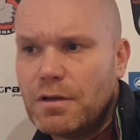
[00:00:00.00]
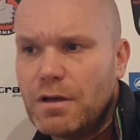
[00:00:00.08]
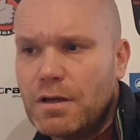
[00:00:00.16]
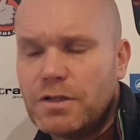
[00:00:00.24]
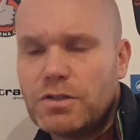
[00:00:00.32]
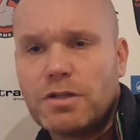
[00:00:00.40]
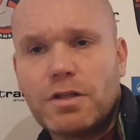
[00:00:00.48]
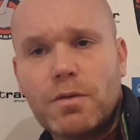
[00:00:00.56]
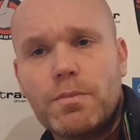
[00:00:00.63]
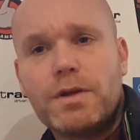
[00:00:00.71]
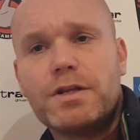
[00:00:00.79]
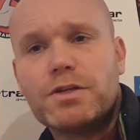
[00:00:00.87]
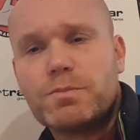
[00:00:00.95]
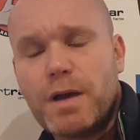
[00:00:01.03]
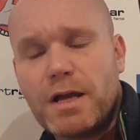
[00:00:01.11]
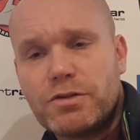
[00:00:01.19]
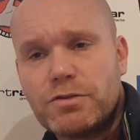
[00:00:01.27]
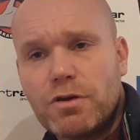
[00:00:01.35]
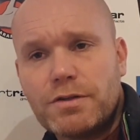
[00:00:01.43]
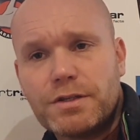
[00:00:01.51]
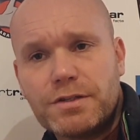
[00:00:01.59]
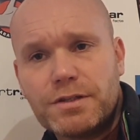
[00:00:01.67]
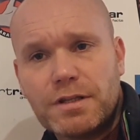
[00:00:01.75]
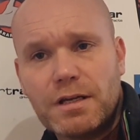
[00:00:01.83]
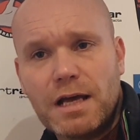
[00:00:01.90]
and it's, I don't mean it's
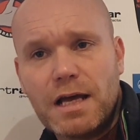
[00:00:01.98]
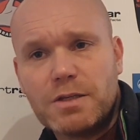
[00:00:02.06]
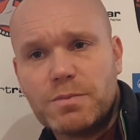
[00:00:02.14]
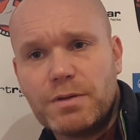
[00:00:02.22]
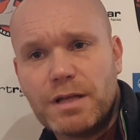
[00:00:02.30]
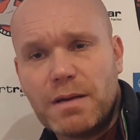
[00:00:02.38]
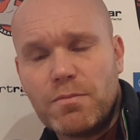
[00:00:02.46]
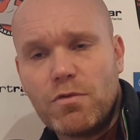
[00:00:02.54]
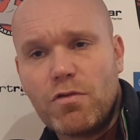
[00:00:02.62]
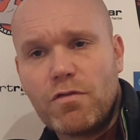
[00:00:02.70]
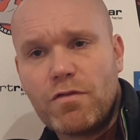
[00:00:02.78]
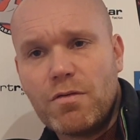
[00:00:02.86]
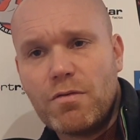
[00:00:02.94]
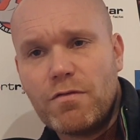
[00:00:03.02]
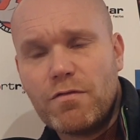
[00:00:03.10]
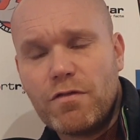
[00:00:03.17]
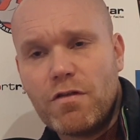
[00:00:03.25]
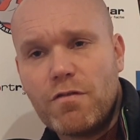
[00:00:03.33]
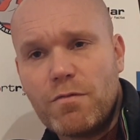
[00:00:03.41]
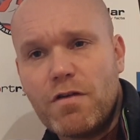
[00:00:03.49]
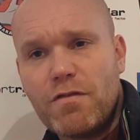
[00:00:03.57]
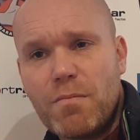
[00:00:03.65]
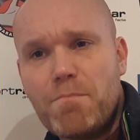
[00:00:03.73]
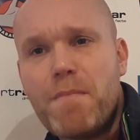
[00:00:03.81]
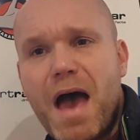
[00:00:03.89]
patronising to the lads, but that more
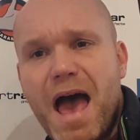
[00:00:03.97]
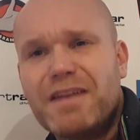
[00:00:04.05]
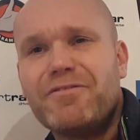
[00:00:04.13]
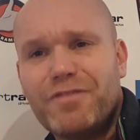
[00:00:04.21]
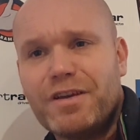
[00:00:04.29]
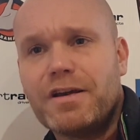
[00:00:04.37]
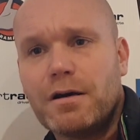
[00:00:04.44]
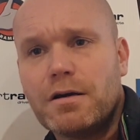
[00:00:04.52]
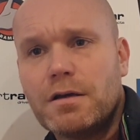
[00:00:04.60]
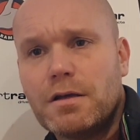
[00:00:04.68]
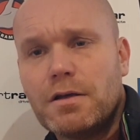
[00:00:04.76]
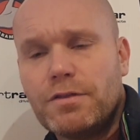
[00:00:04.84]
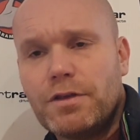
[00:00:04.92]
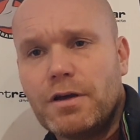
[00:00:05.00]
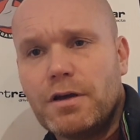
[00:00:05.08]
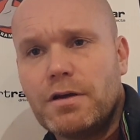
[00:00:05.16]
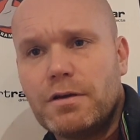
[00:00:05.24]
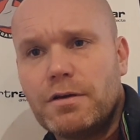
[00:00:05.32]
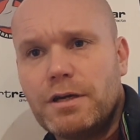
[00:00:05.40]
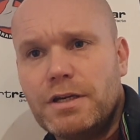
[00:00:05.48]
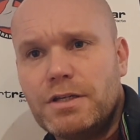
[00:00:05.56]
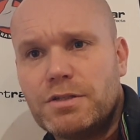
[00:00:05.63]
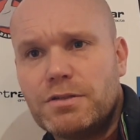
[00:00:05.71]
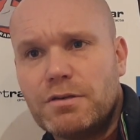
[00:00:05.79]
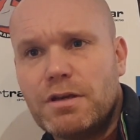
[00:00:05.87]
of a man figure that
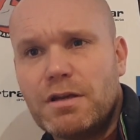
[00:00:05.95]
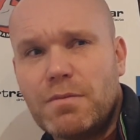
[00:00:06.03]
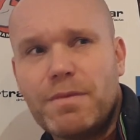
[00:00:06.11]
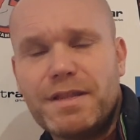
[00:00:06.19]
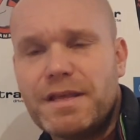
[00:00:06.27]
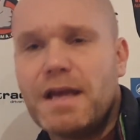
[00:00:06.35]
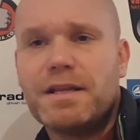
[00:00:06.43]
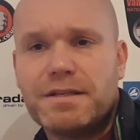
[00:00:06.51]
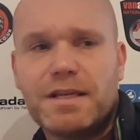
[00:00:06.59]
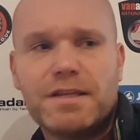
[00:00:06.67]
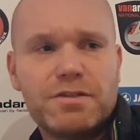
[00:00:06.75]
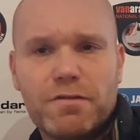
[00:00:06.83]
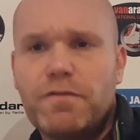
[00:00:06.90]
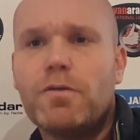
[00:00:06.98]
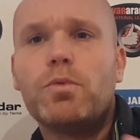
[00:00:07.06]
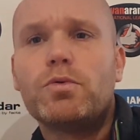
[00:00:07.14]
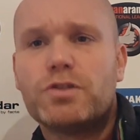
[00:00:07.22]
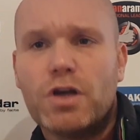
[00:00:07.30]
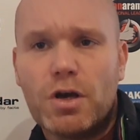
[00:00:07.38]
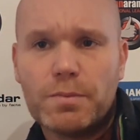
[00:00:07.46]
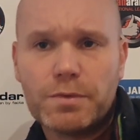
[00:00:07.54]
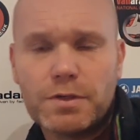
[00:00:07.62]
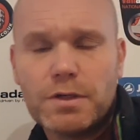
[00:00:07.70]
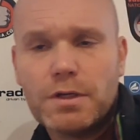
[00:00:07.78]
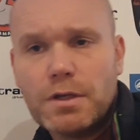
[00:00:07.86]
he's, and I mean that in the sense of football
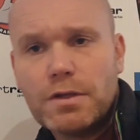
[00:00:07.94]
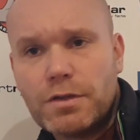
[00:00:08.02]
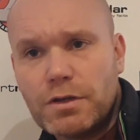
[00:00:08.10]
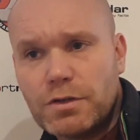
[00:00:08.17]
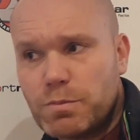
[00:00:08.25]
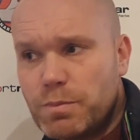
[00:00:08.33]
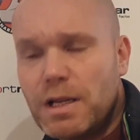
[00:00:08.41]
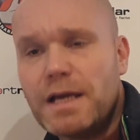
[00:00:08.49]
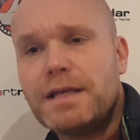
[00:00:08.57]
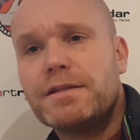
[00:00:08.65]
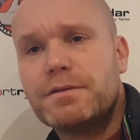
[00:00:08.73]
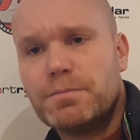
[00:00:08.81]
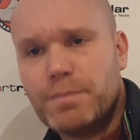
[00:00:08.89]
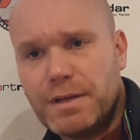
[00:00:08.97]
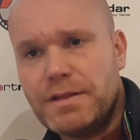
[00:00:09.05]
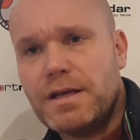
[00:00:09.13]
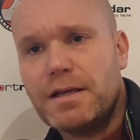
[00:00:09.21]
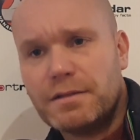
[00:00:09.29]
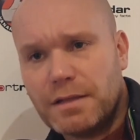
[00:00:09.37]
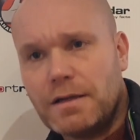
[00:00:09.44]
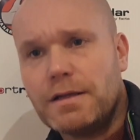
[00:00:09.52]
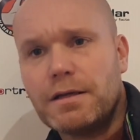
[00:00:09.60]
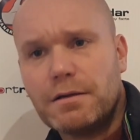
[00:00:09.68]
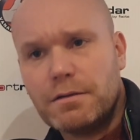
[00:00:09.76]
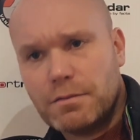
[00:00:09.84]
terms, that's played, been there,
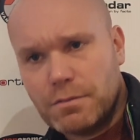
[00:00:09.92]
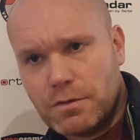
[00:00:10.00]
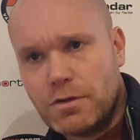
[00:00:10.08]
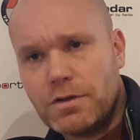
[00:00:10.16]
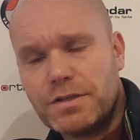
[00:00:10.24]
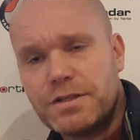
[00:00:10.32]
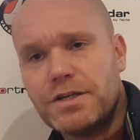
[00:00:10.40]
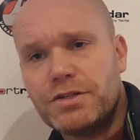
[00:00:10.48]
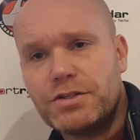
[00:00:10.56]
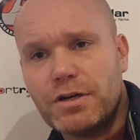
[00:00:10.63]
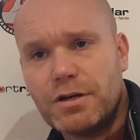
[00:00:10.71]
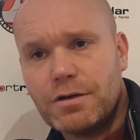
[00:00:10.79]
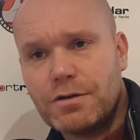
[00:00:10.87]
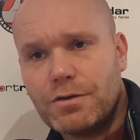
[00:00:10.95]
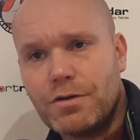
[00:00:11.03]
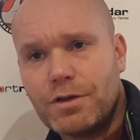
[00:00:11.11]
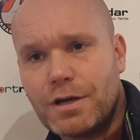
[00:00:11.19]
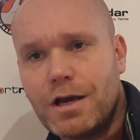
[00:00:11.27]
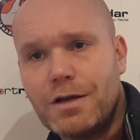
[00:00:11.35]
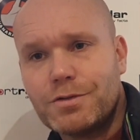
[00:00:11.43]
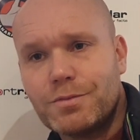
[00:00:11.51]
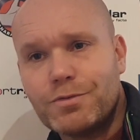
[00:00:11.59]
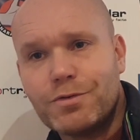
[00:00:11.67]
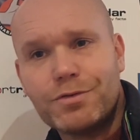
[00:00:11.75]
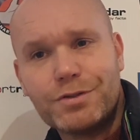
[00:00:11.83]
done it, got the t-shirt, got the cuts
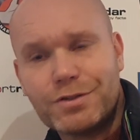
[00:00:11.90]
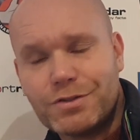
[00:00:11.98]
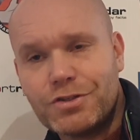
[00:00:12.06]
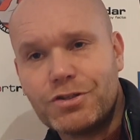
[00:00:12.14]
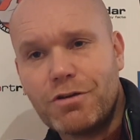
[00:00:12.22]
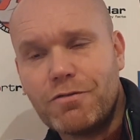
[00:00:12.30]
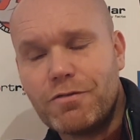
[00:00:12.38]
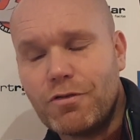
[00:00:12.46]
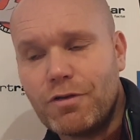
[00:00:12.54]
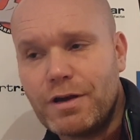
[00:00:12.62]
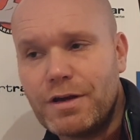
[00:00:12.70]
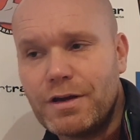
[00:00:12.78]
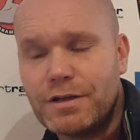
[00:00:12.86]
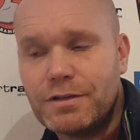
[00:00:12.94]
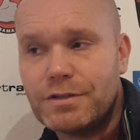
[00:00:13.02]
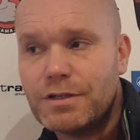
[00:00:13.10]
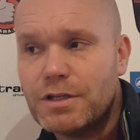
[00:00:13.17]
and bruises to show for it, and